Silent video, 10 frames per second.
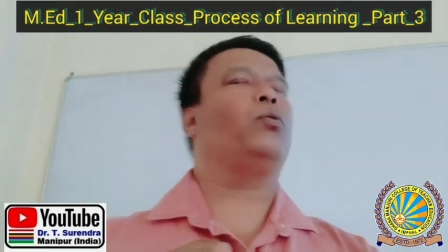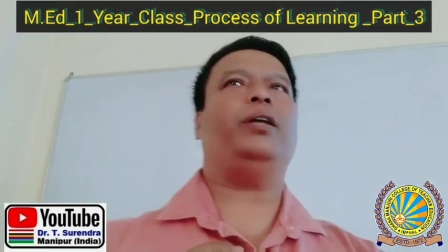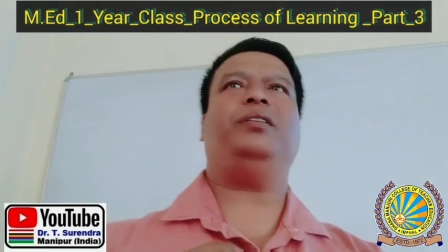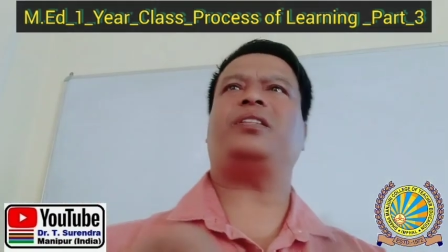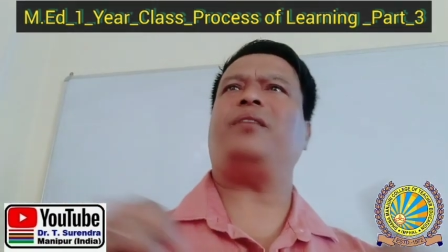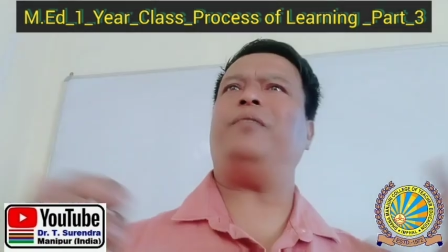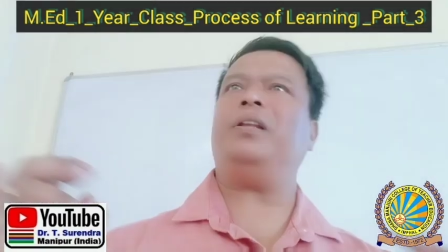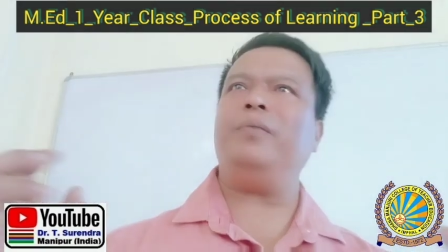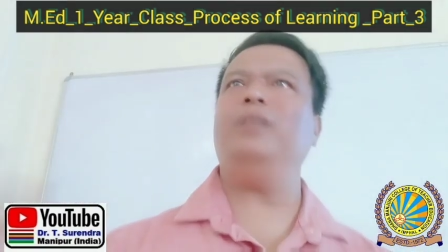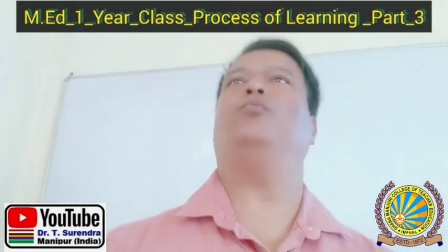these are very,
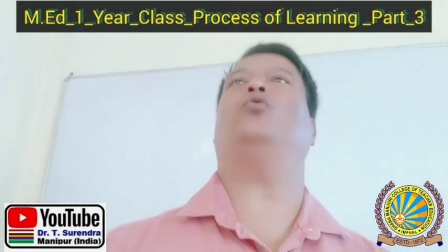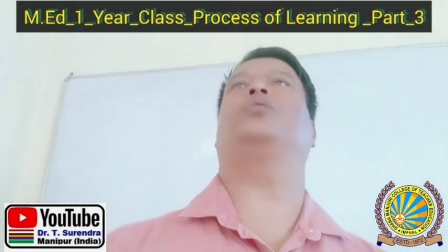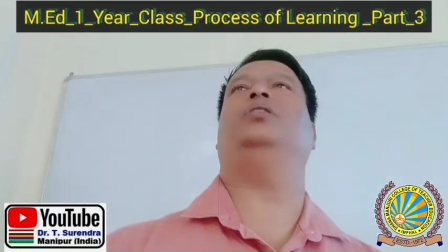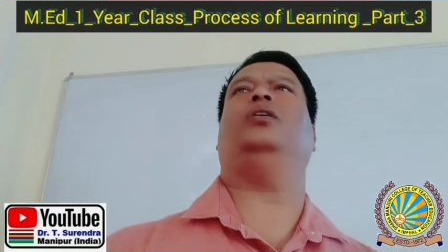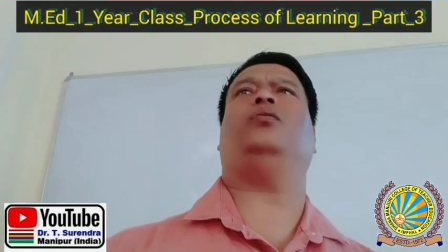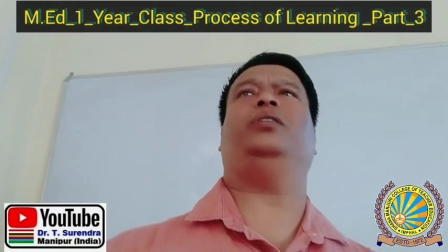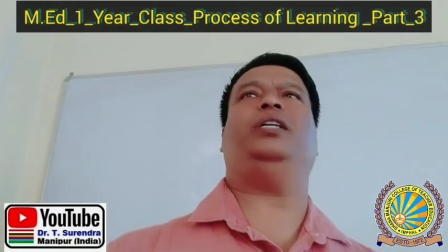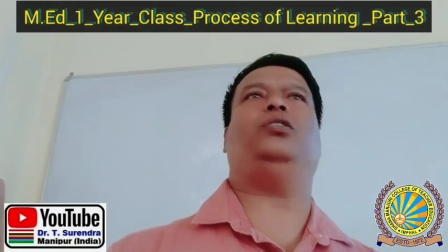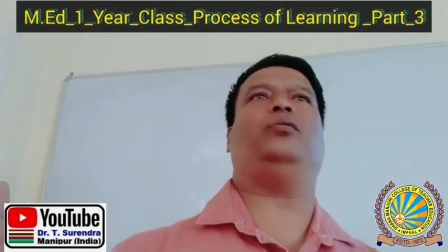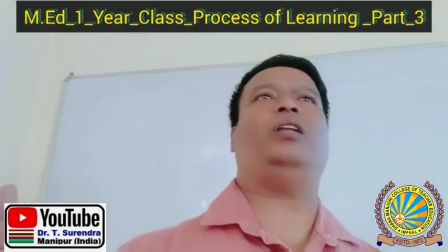very important in our
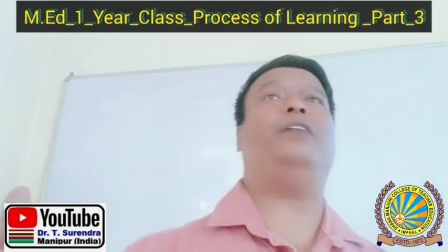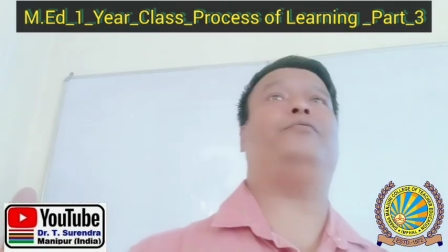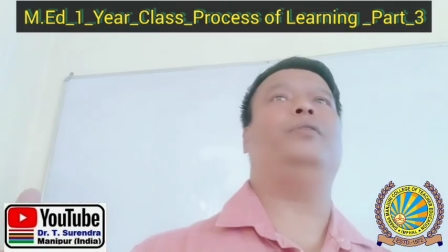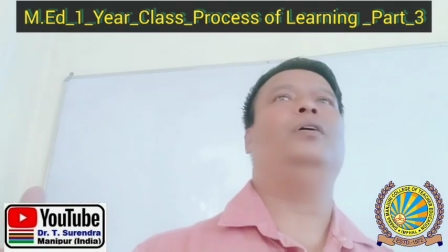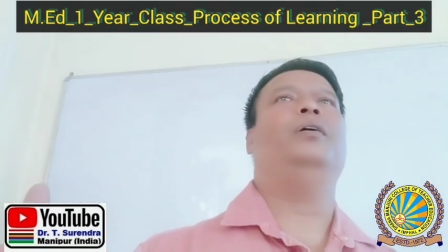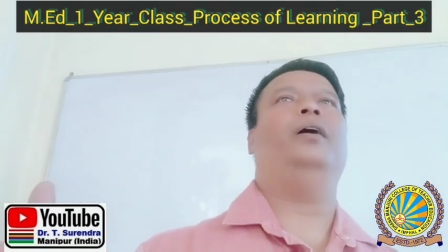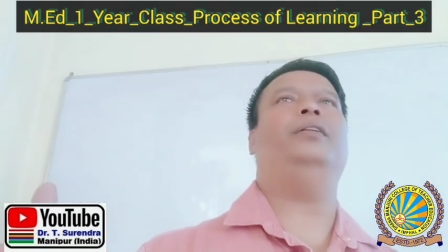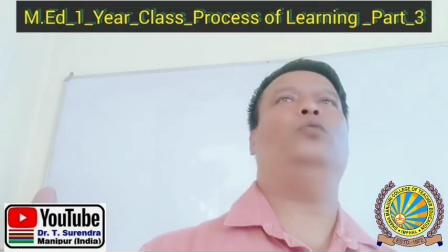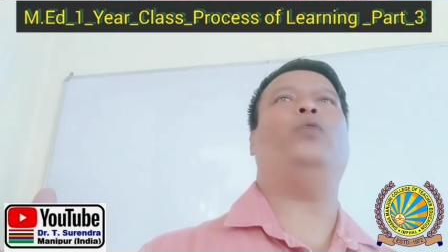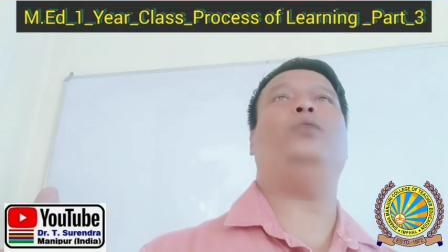day-to-day life. And
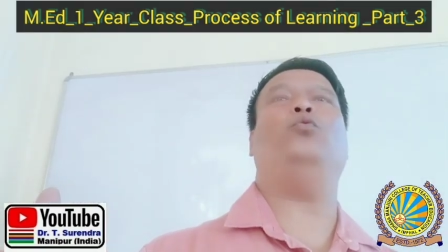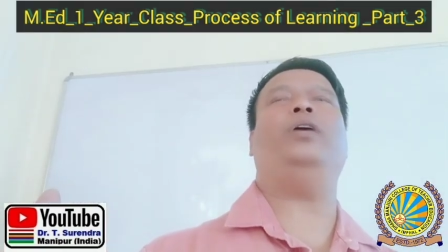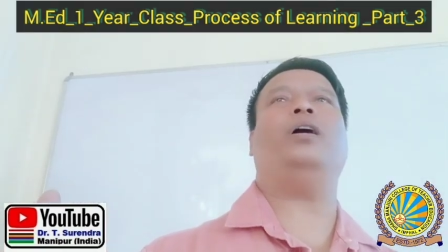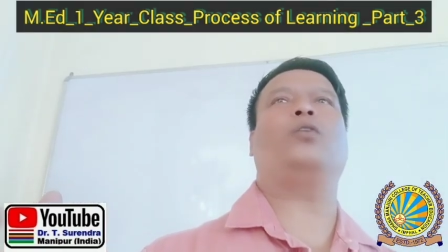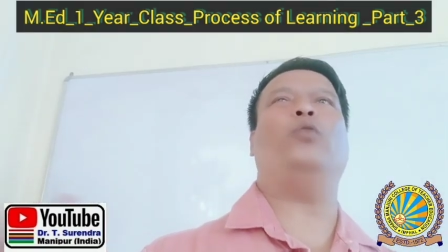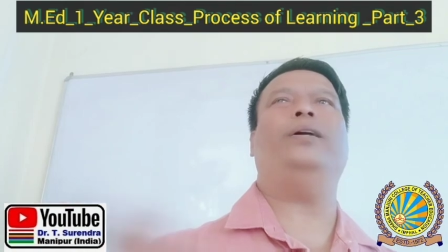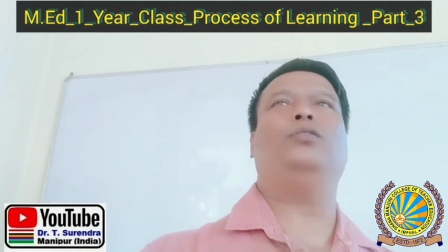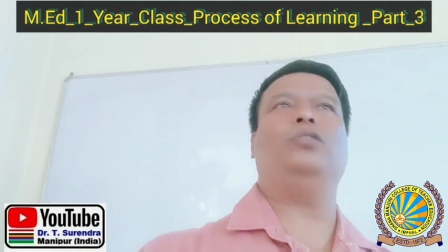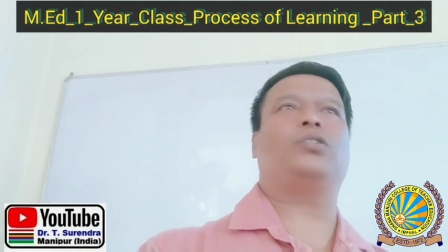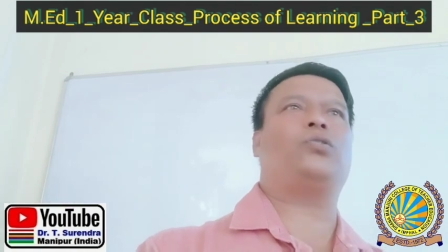then when we are going
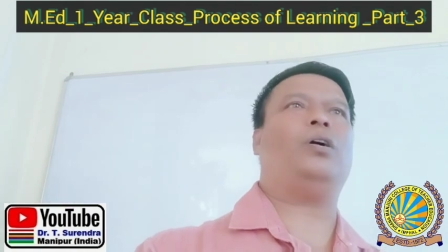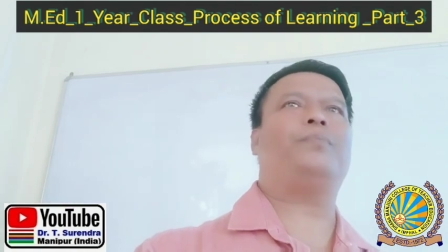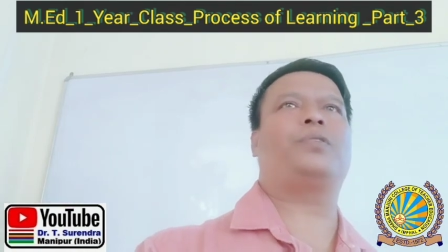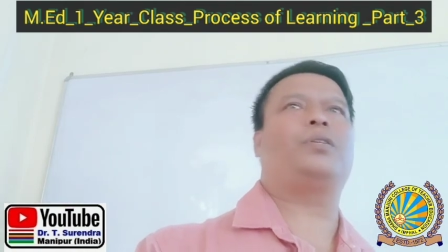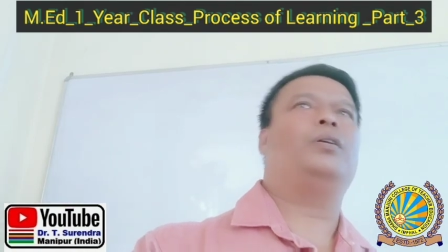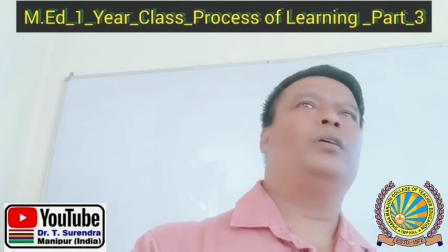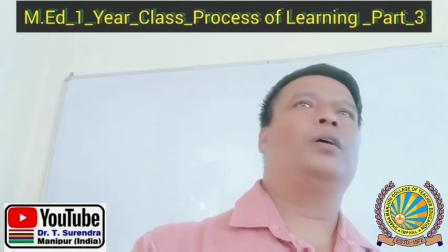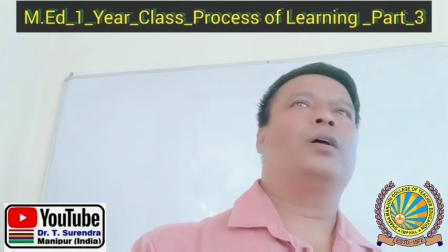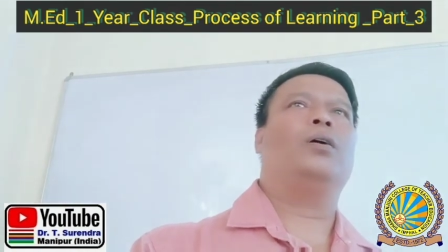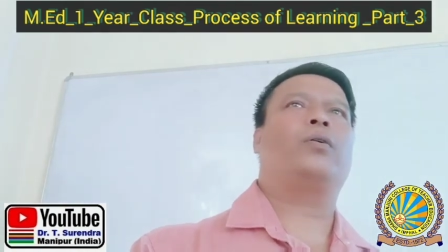to the shops,
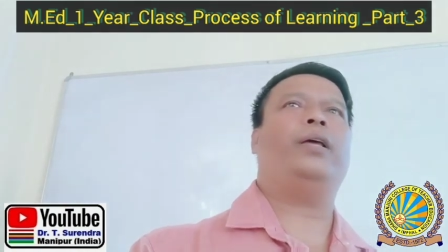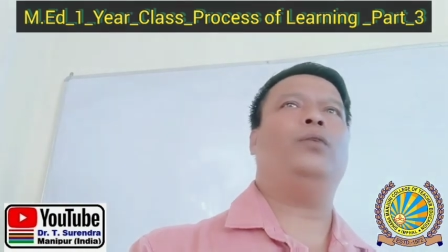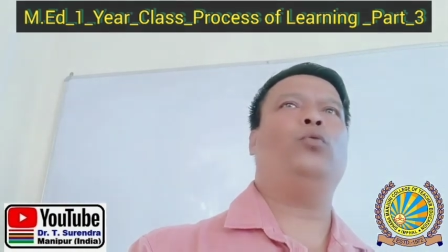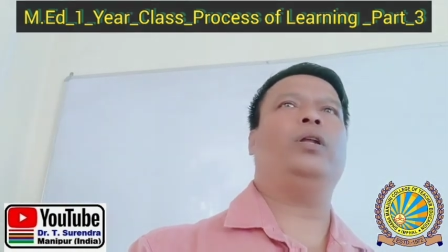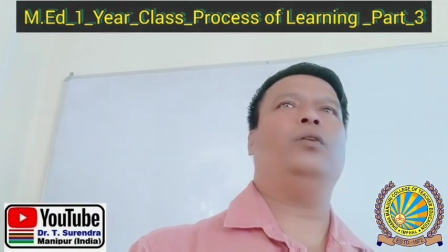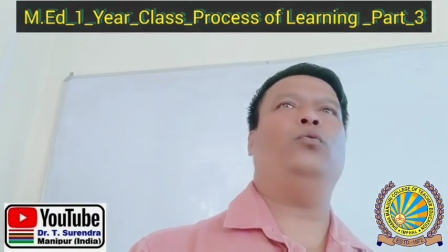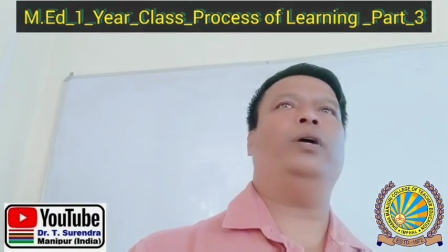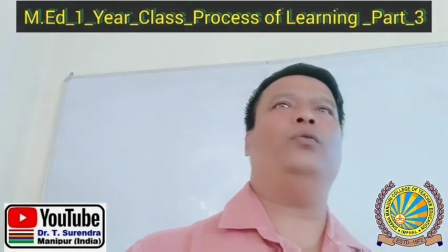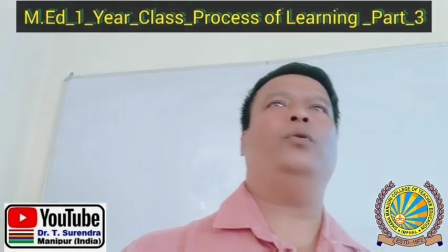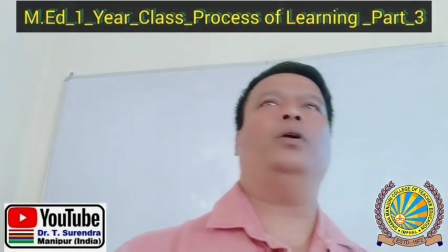okay,
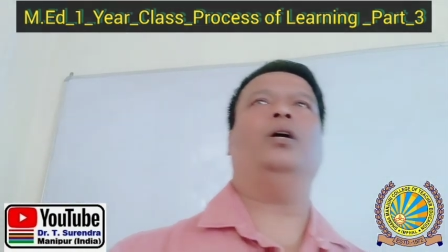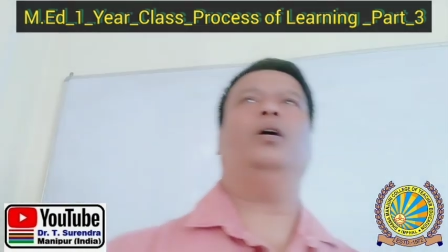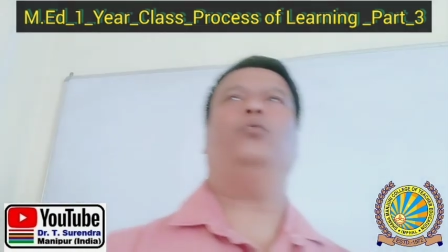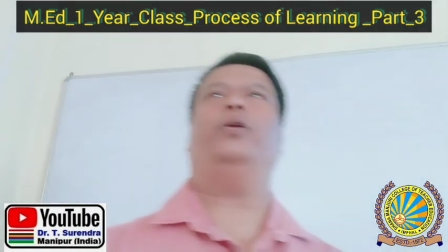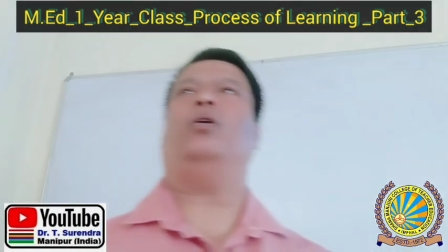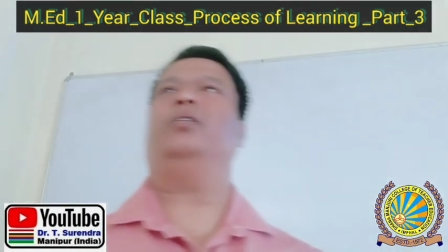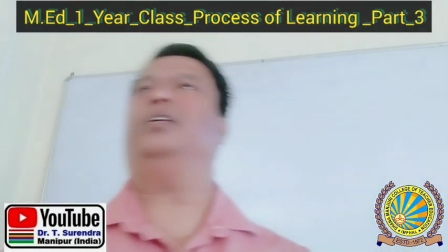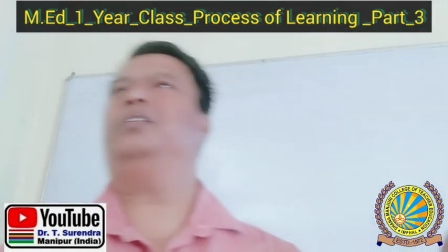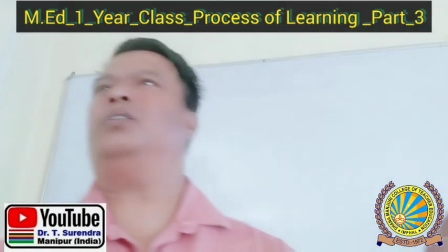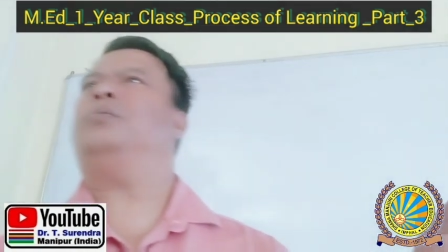we're
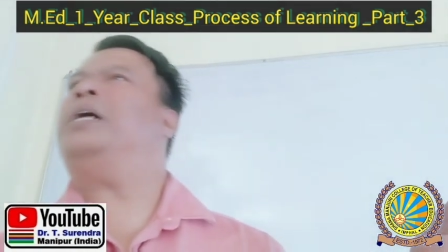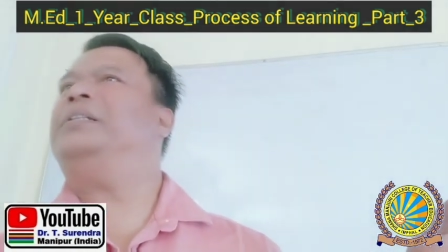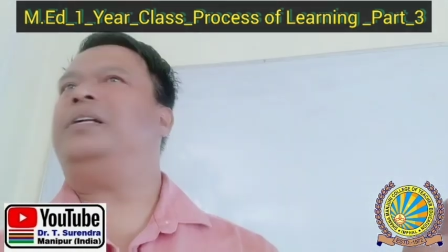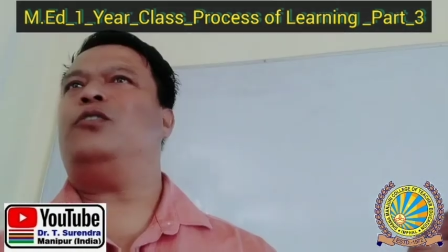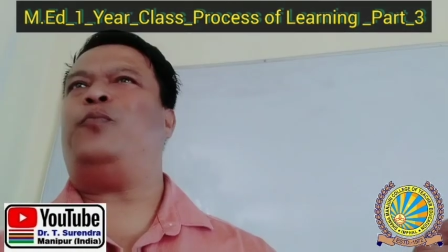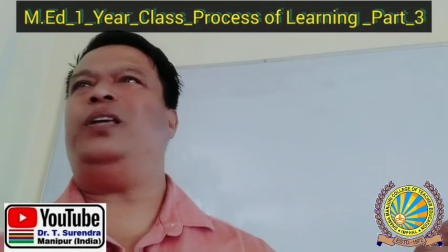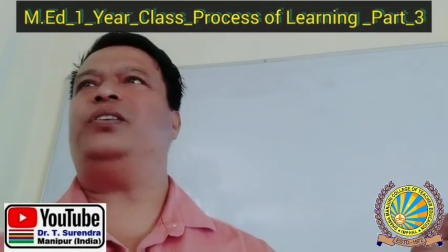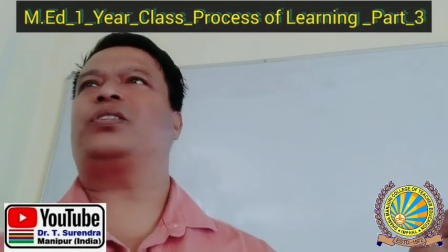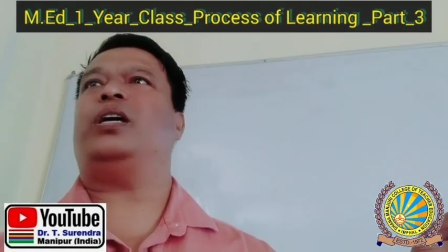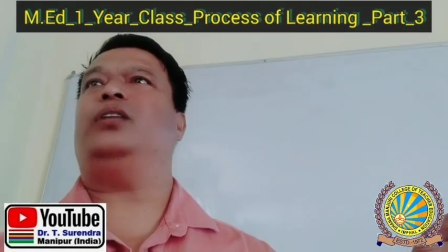holding the 100 rupees and